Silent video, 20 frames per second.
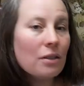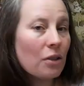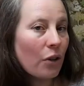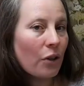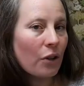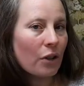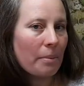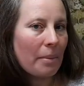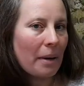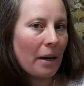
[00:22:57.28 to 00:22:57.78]

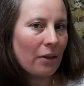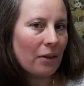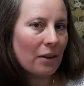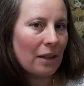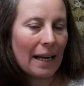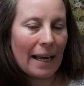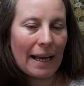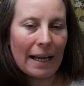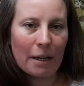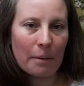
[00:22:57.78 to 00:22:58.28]
heard about the
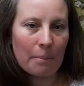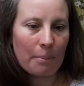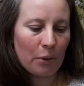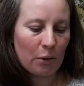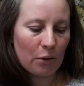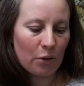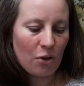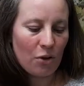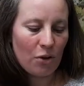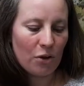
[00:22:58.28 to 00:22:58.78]
Lekker
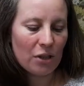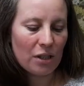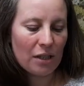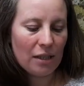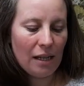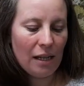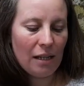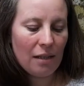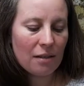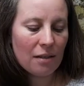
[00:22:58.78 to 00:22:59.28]
podcast
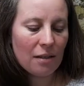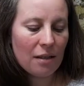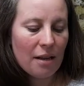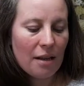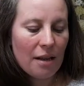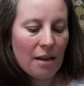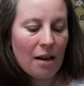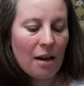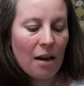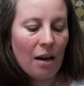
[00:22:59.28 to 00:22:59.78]
yet,
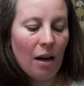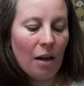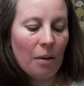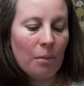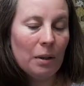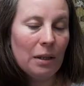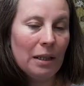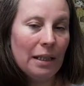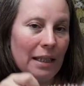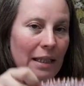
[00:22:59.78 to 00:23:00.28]
I
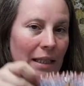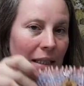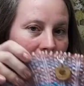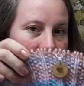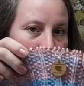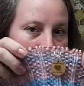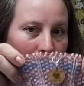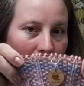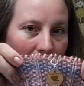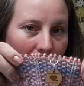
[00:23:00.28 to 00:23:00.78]
will link it
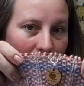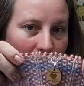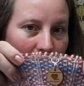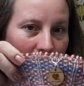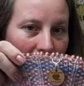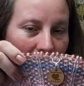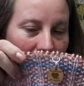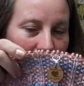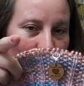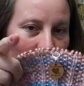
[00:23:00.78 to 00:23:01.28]
down below
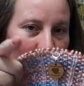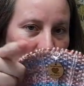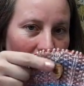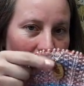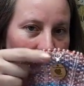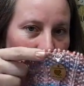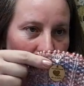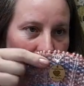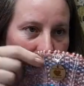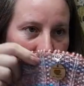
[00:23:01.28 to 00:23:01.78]
and you can
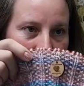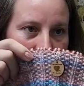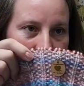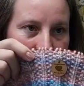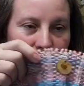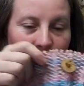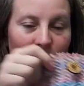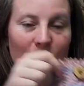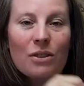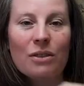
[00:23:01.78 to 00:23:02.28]
check it out.